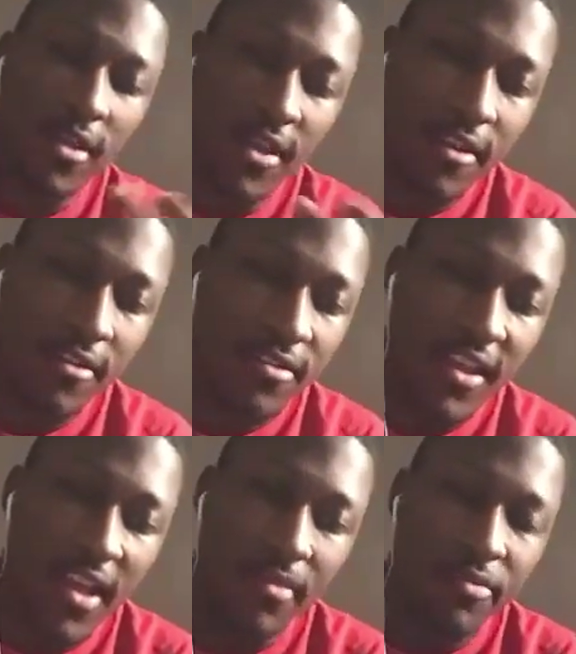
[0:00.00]
and everything,
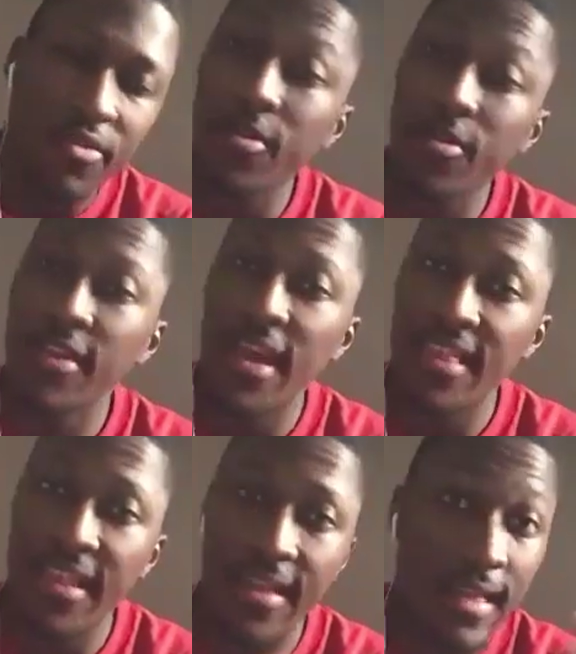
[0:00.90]
I'm assuming you got
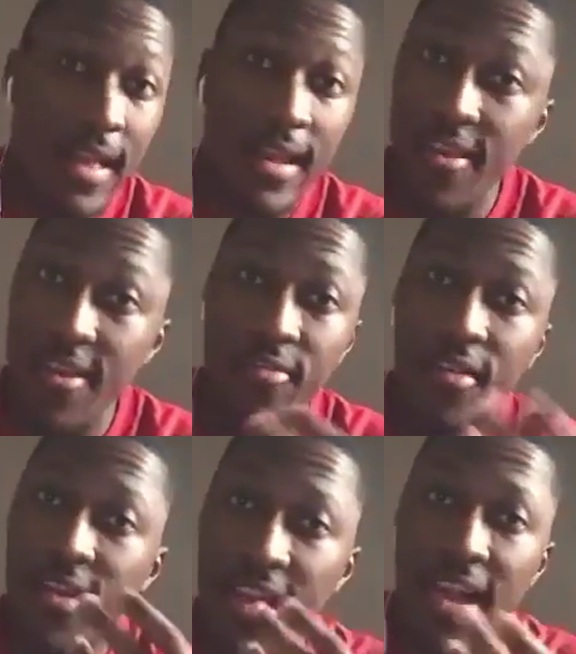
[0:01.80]
like a lot of history
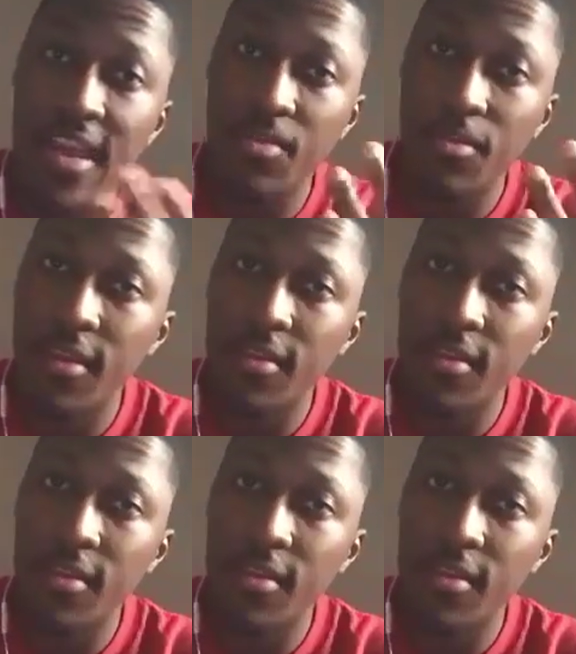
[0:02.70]
in cosplay.